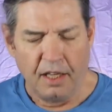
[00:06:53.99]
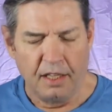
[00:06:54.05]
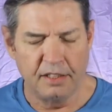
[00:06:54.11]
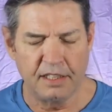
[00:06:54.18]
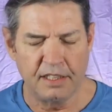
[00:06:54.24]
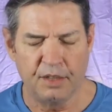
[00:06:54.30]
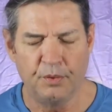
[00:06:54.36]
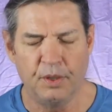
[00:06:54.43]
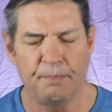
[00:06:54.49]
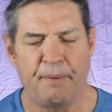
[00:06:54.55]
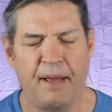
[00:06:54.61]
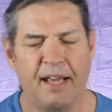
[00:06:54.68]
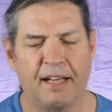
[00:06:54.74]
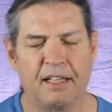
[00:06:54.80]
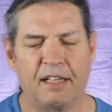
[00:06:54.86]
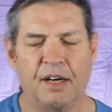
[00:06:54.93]
And then I went
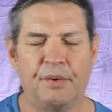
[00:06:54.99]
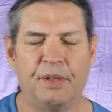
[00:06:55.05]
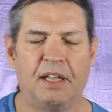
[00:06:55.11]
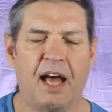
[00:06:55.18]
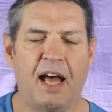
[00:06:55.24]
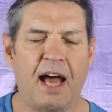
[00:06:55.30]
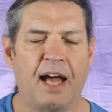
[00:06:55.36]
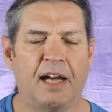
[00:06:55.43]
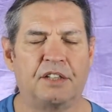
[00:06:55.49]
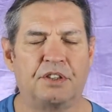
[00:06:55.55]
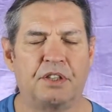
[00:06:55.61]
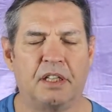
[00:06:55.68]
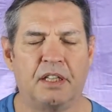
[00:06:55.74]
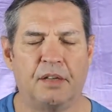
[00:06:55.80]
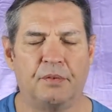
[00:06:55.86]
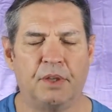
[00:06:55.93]
back and I
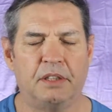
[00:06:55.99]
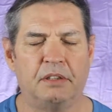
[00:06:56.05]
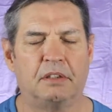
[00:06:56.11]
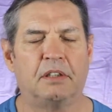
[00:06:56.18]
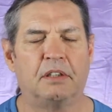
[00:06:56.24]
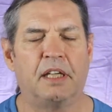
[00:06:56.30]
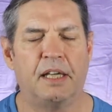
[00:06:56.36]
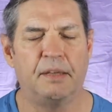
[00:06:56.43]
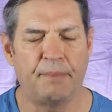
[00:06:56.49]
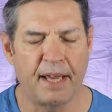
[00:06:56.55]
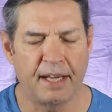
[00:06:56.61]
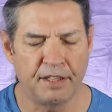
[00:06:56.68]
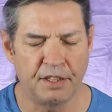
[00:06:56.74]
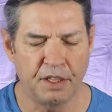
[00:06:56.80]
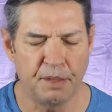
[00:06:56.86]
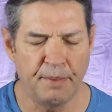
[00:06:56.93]
relaxed and I went, okay,
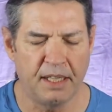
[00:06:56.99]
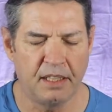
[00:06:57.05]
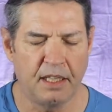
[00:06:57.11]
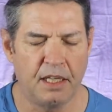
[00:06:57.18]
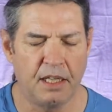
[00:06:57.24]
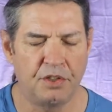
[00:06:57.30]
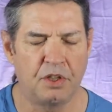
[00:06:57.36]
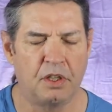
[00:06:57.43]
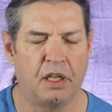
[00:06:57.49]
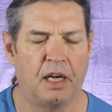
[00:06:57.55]
back into the meditation.